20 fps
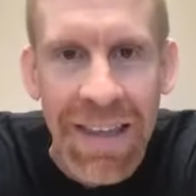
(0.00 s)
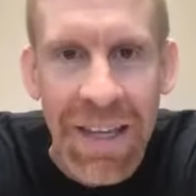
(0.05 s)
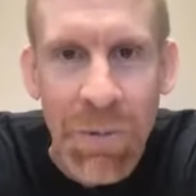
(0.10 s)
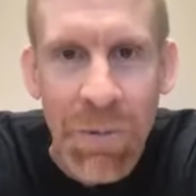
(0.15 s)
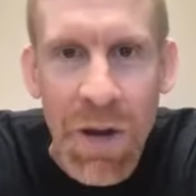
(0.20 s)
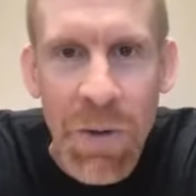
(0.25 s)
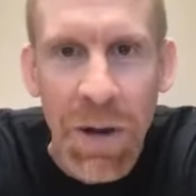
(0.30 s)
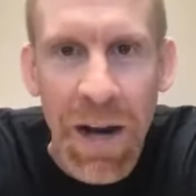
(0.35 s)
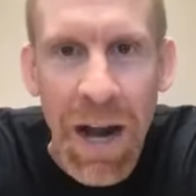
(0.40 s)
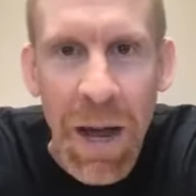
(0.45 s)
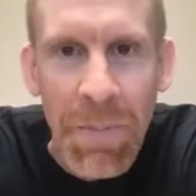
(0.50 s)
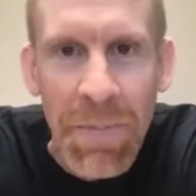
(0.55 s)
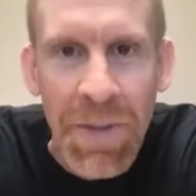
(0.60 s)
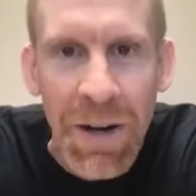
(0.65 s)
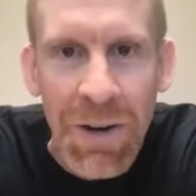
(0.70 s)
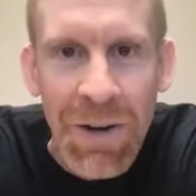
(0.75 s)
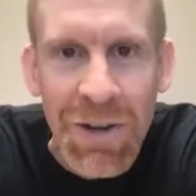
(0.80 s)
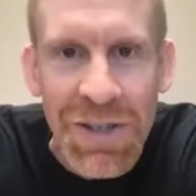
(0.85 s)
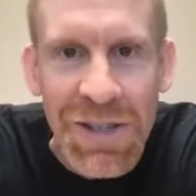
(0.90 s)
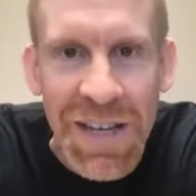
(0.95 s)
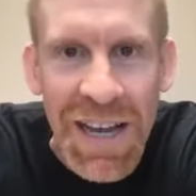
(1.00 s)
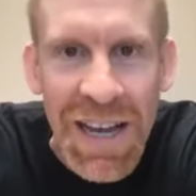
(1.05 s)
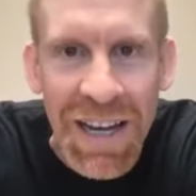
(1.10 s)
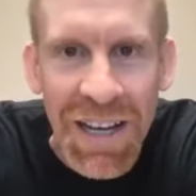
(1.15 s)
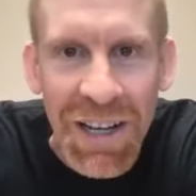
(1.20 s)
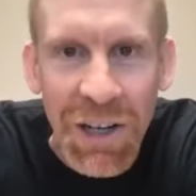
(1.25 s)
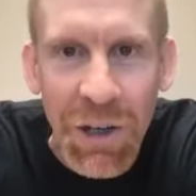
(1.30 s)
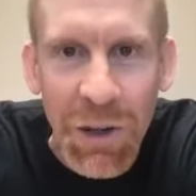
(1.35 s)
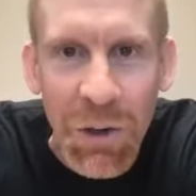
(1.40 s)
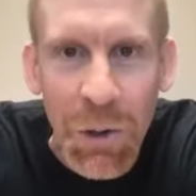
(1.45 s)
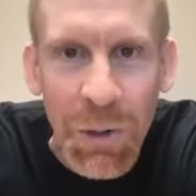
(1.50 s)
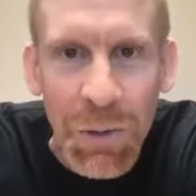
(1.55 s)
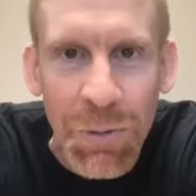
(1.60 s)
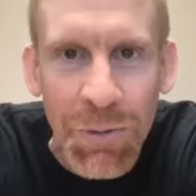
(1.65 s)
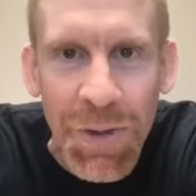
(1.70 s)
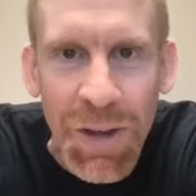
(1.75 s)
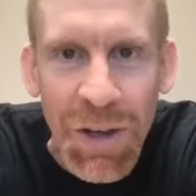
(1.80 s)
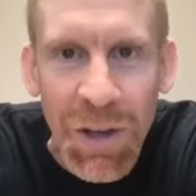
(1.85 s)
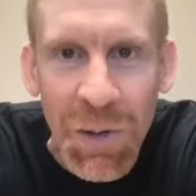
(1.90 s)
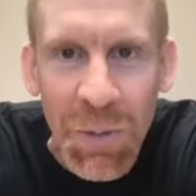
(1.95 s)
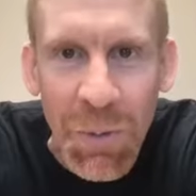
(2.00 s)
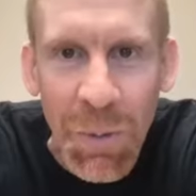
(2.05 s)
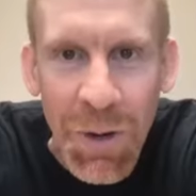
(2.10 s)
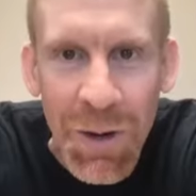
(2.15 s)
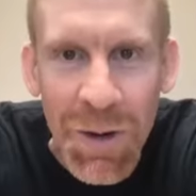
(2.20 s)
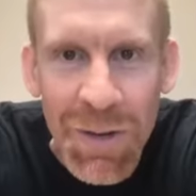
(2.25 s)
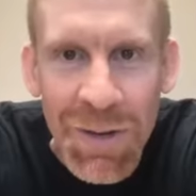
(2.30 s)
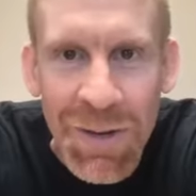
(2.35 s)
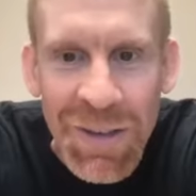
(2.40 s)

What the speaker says: we went up there and stayed at good old Fillenworth.